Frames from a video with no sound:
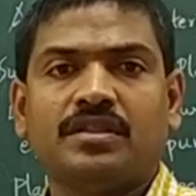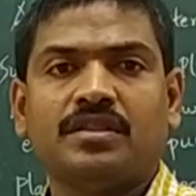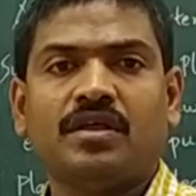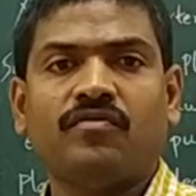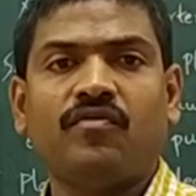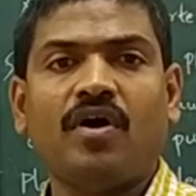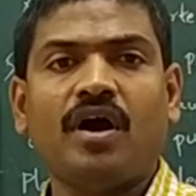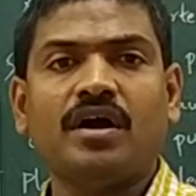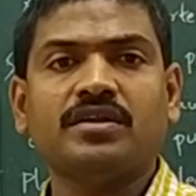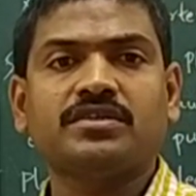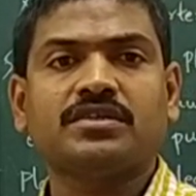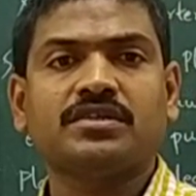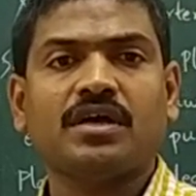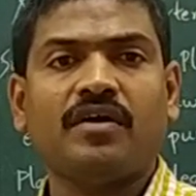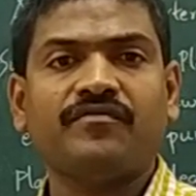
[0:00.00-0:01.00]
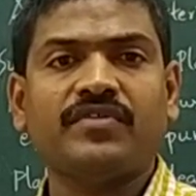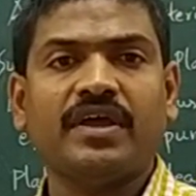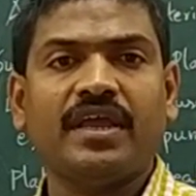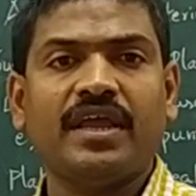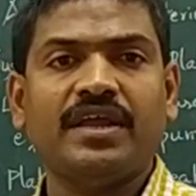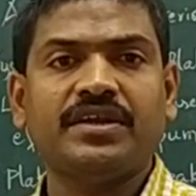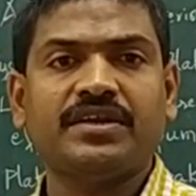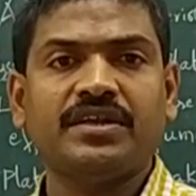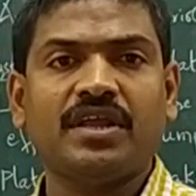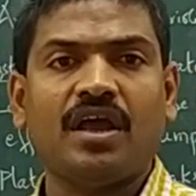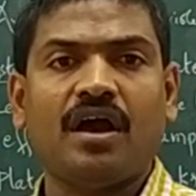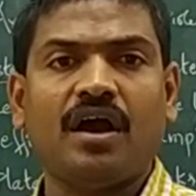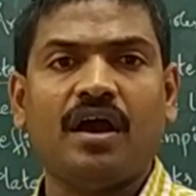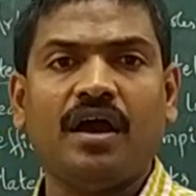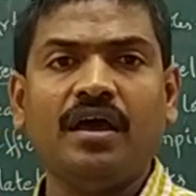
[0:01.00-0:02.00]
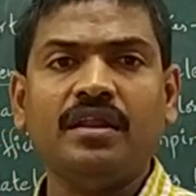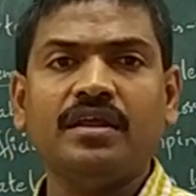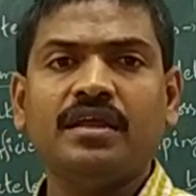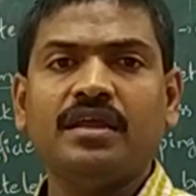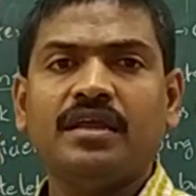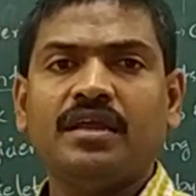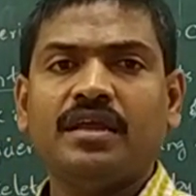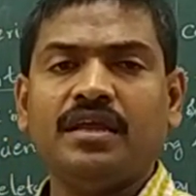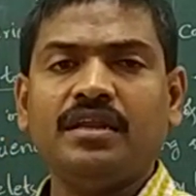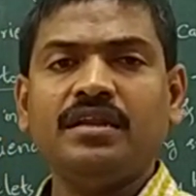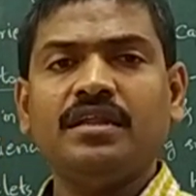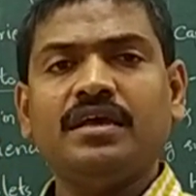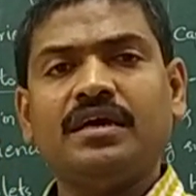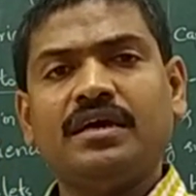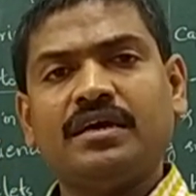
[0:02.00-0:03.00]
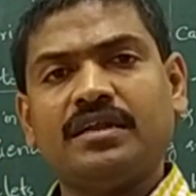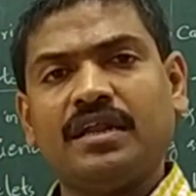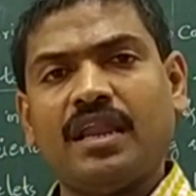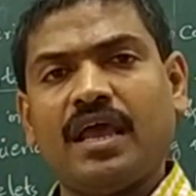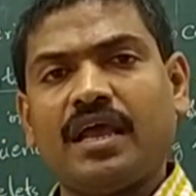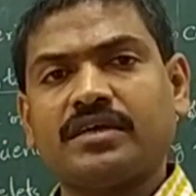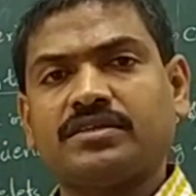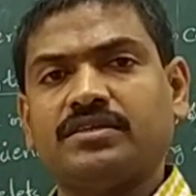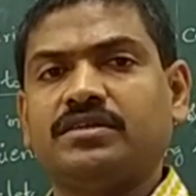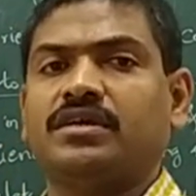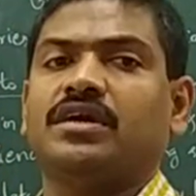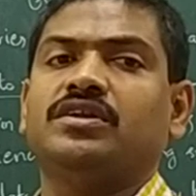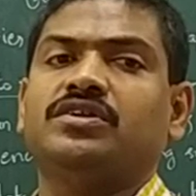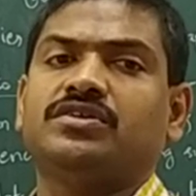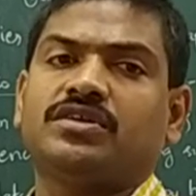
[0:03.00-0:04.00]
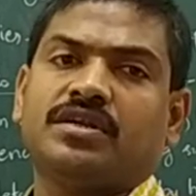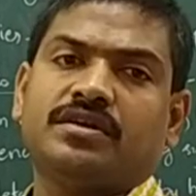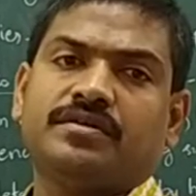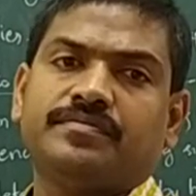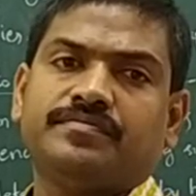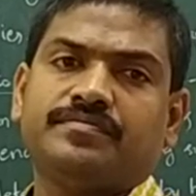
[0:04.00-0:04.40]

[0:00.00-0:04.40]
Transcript: The walls of the atria are in relaxed condition,